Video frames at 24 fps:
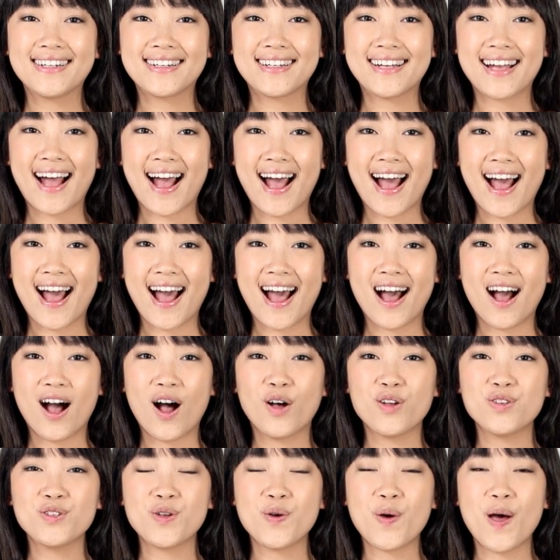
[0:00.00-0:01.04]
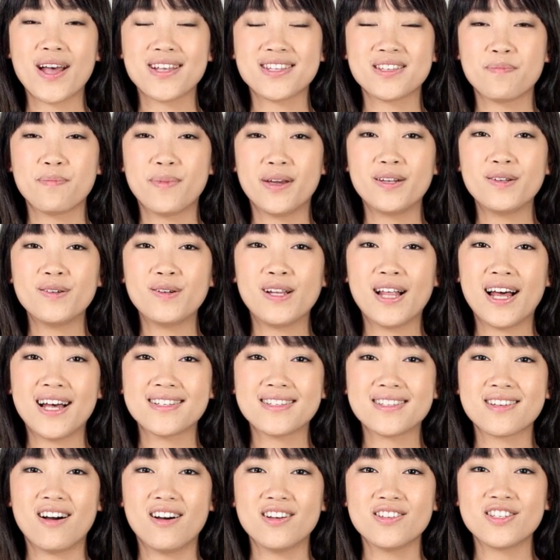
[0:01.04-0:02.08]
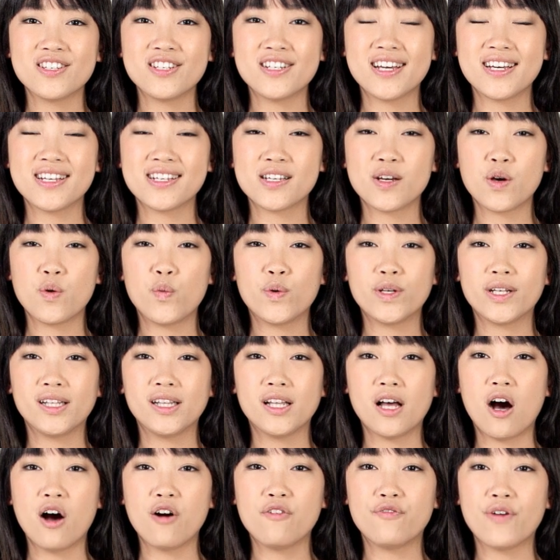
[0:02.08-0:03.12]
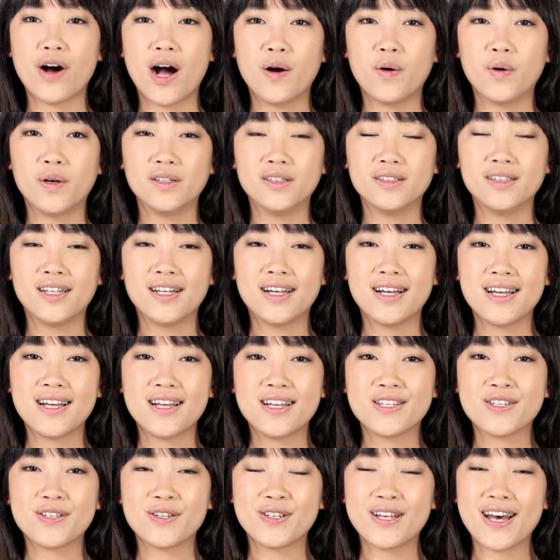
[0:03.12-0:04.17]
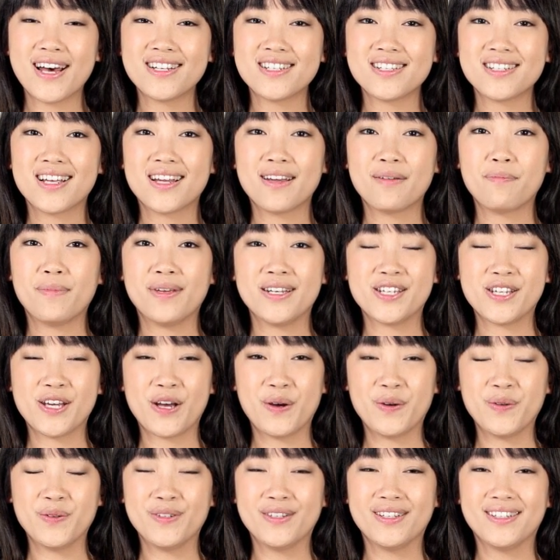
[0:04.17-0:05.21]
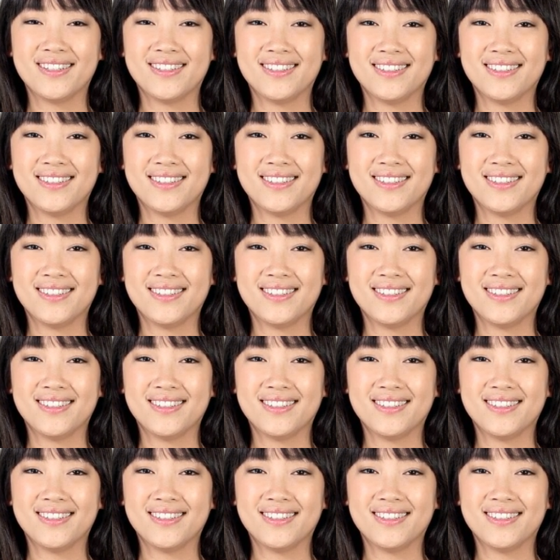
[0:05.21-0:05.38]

Ga also has a middle-class consonant with a long vowel, so that's mid-tone.